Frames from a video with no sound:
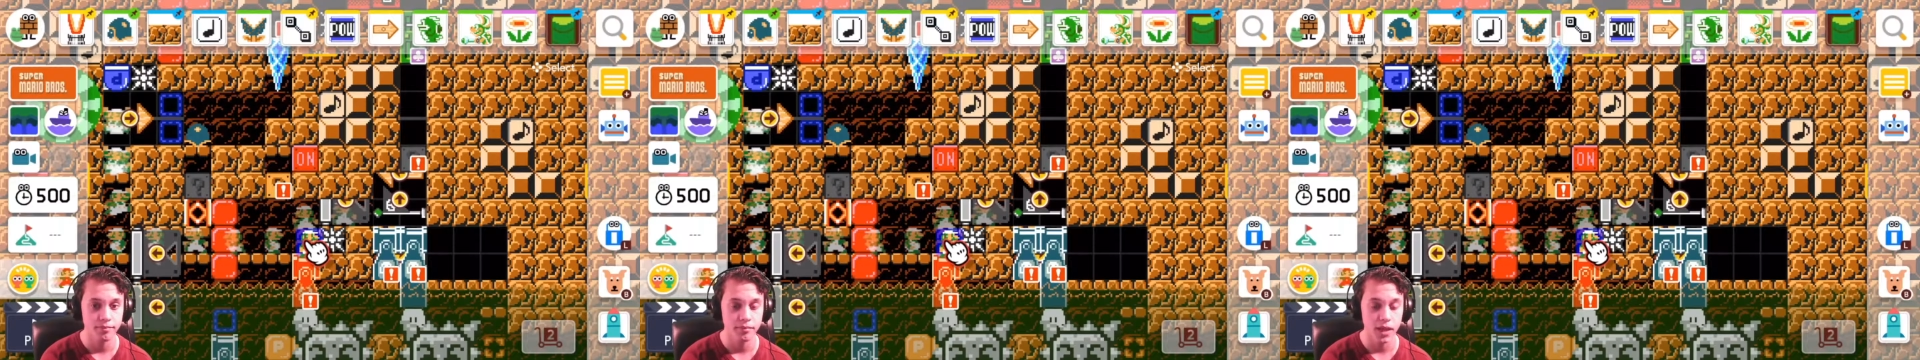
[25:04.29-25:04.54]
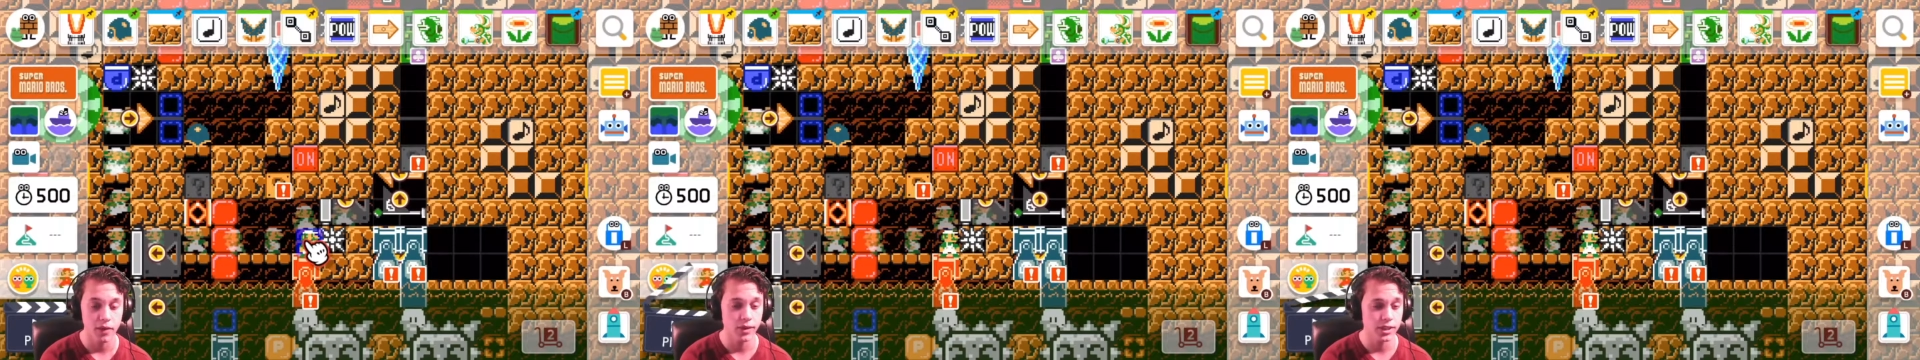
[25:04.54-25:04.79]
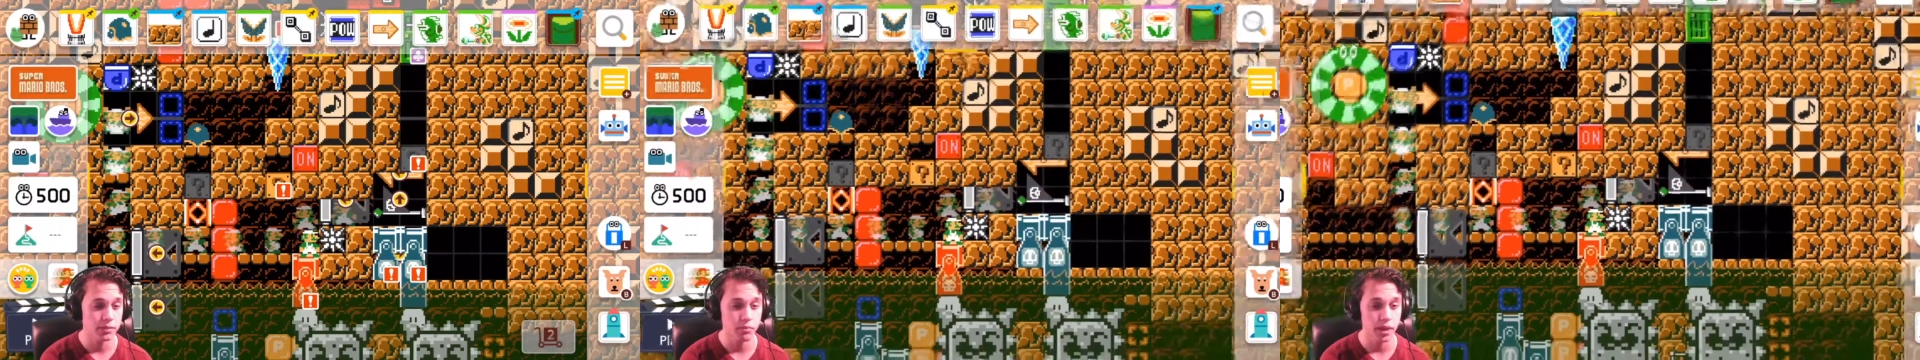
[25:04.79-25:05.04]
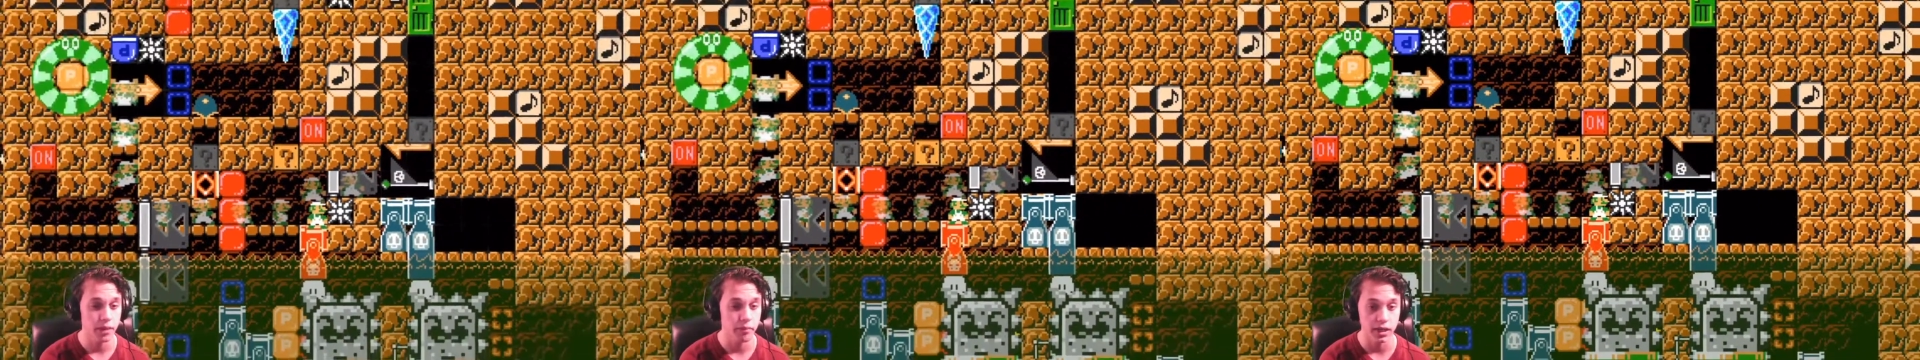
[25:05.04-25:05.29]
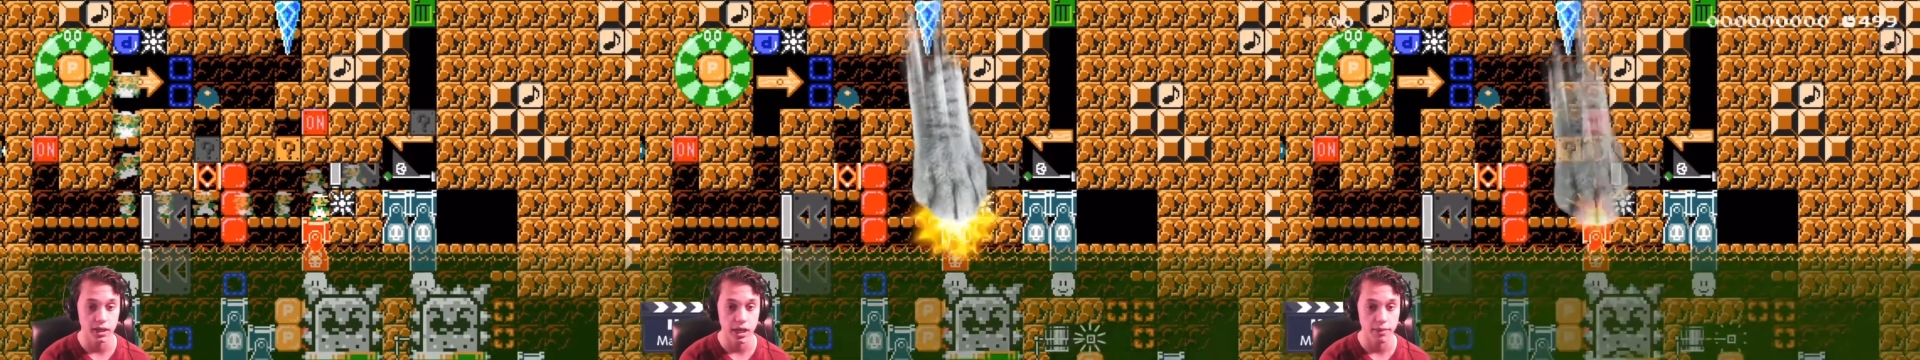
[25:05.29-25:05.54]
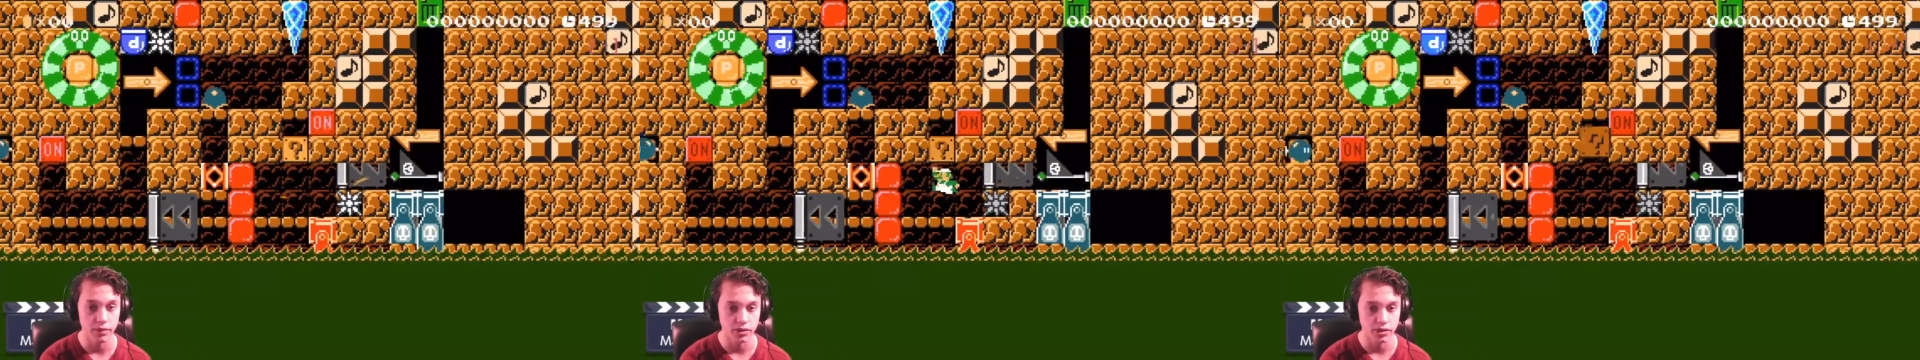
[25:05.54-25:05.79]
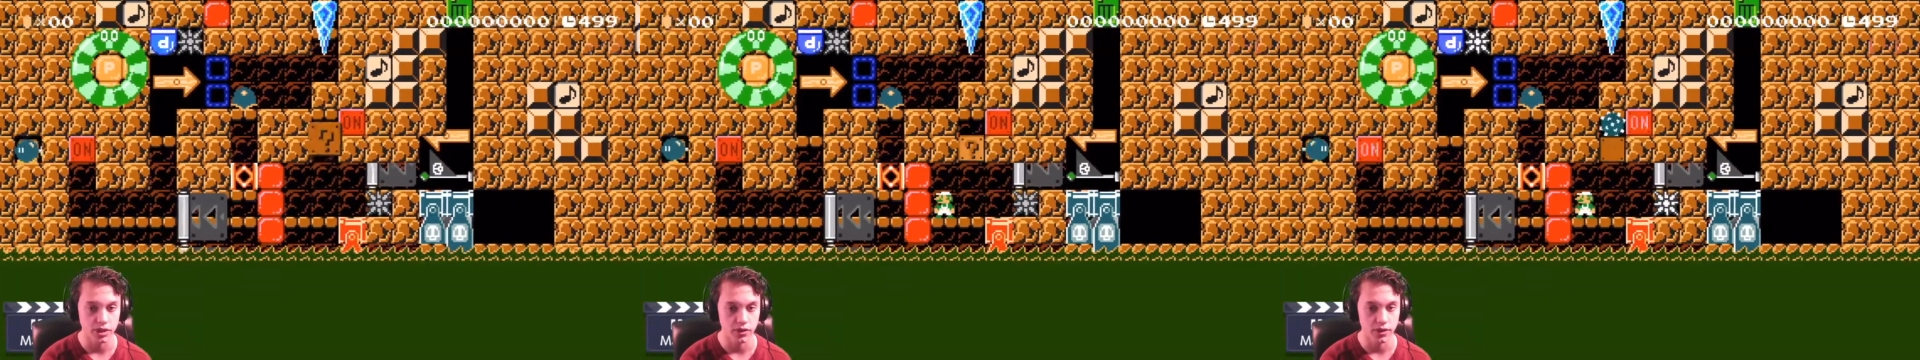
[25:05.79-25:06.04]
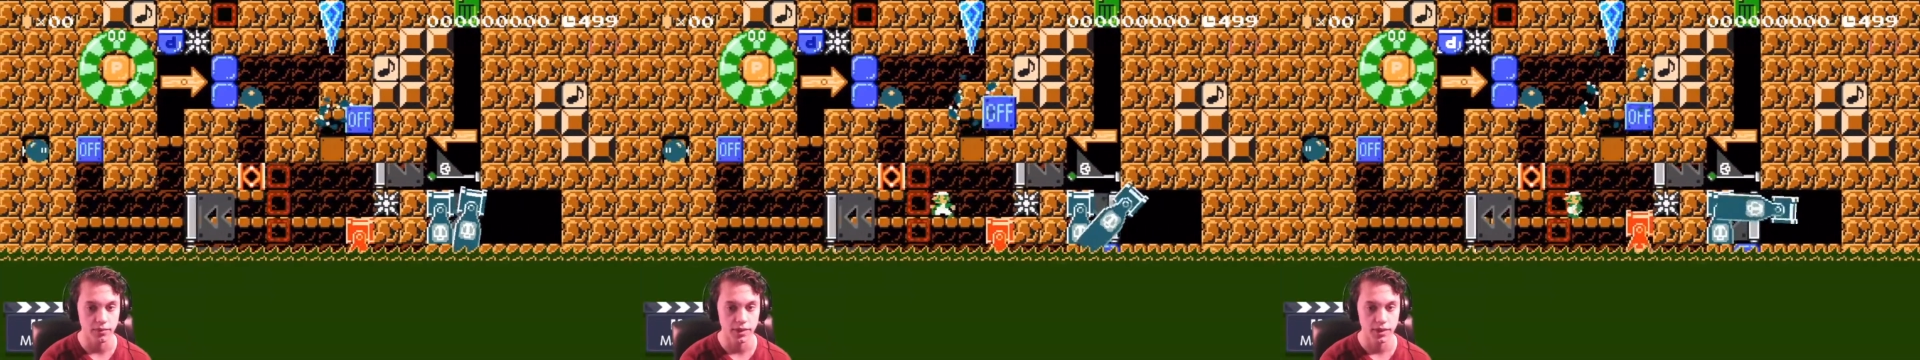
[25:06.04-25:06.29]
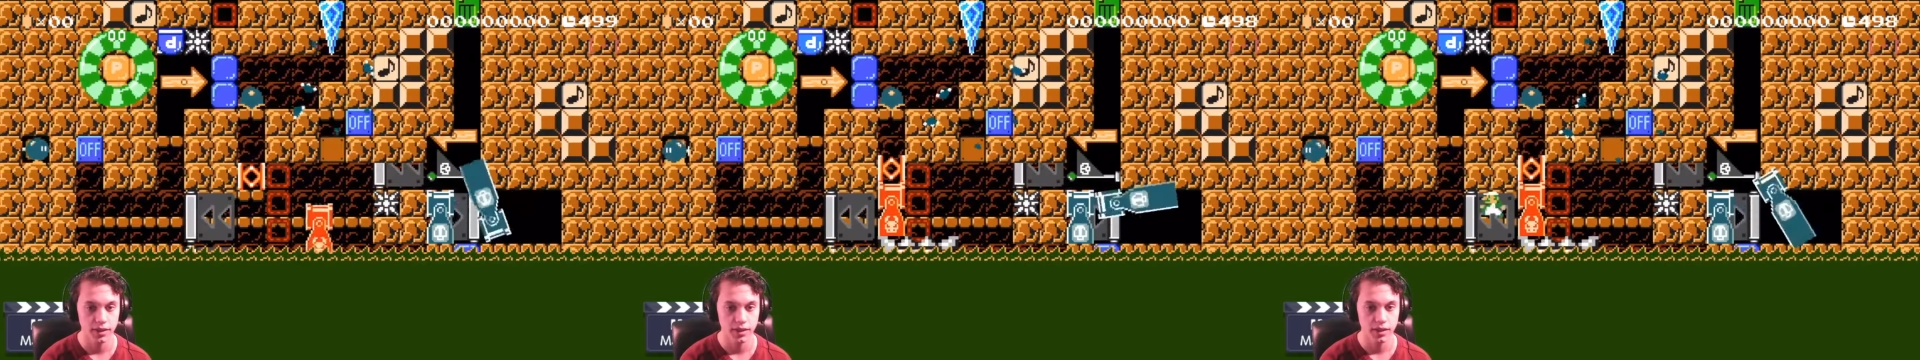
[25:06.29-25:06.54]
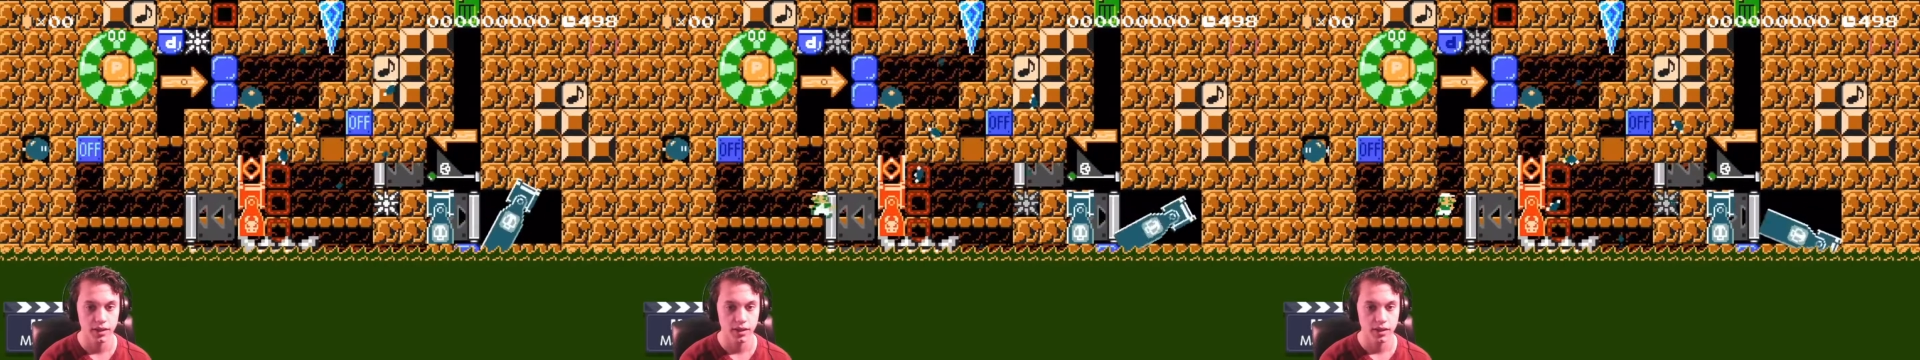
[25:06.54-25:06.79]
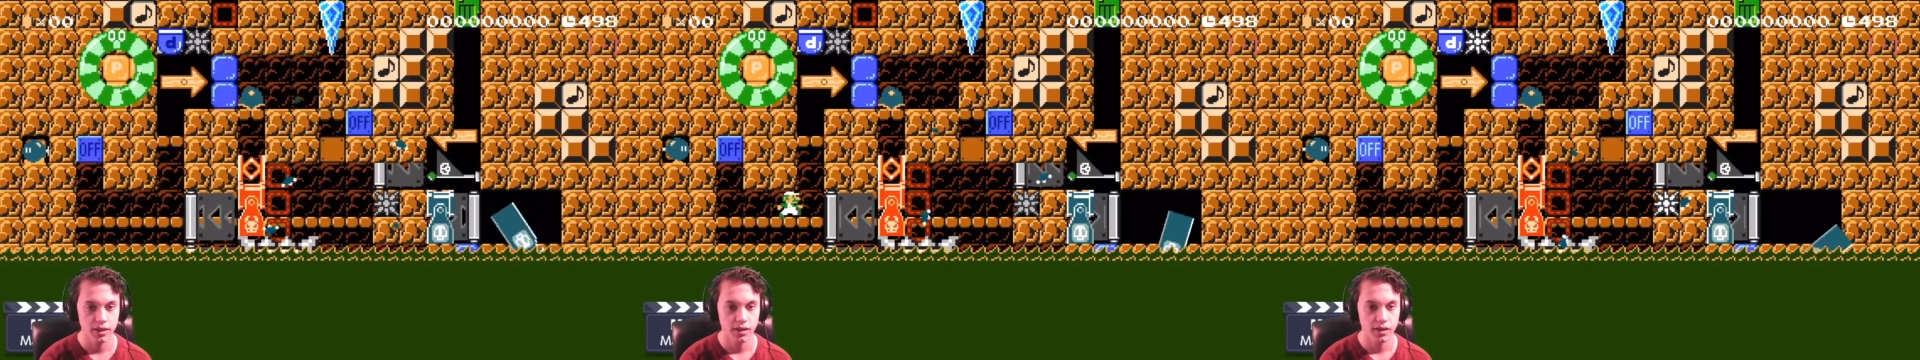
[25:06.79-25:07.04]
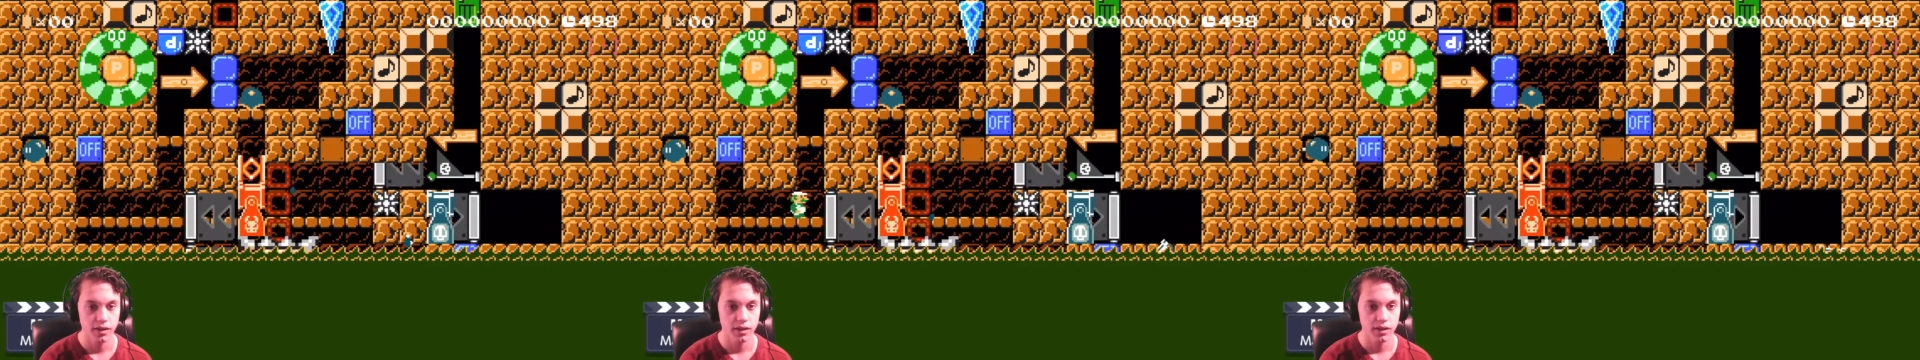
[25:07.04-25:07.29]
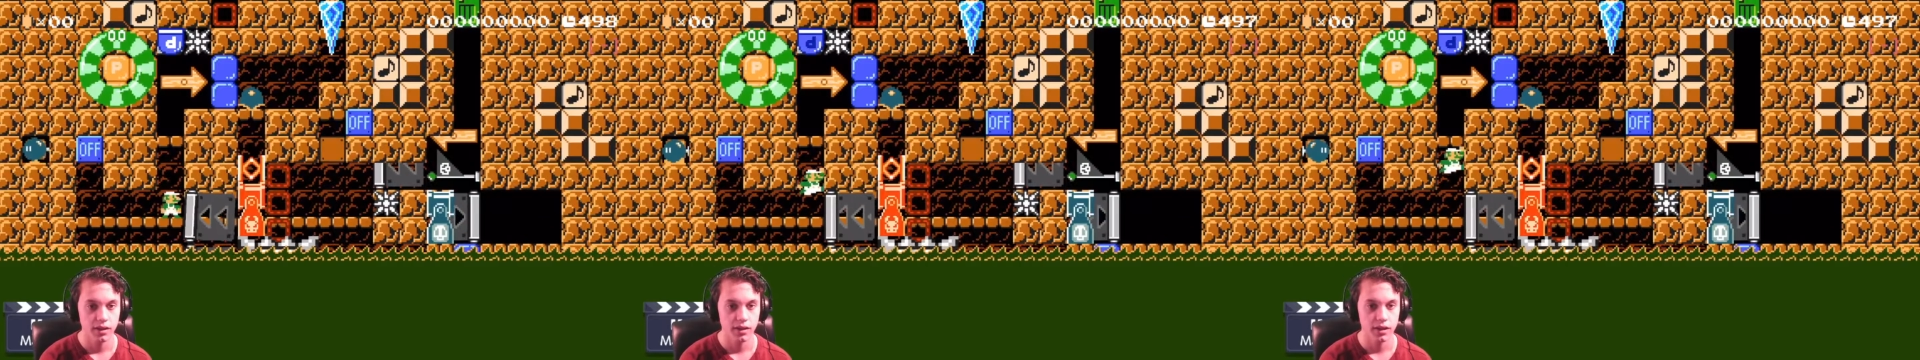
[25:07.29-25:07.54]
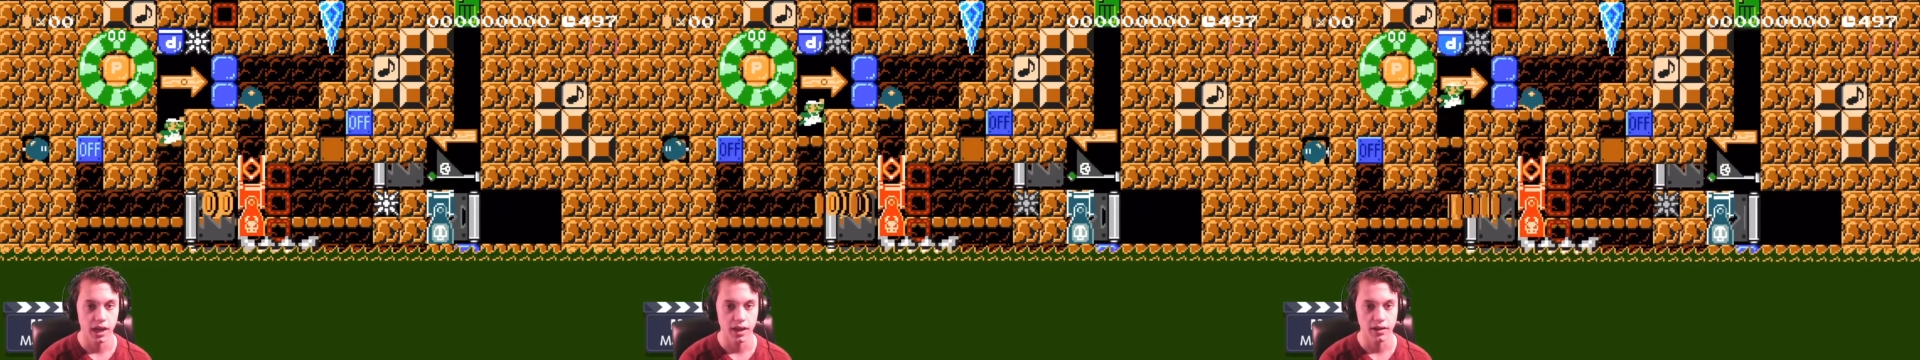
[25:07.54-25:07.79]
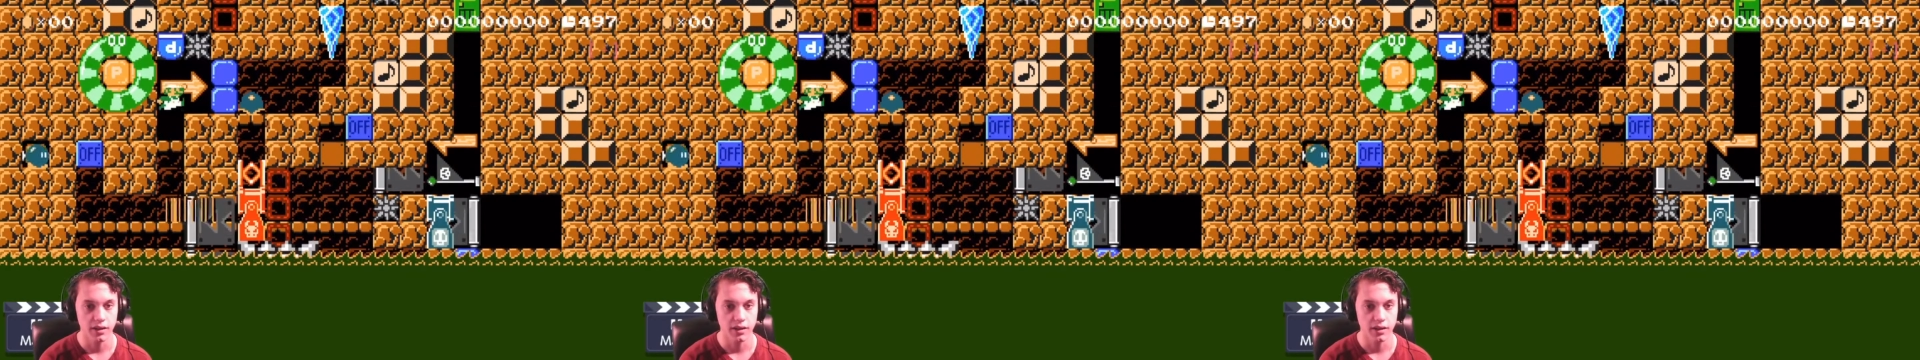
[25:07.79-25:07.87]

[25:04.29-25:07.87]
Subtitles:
That wasn't planned, but it happened. So, yeah.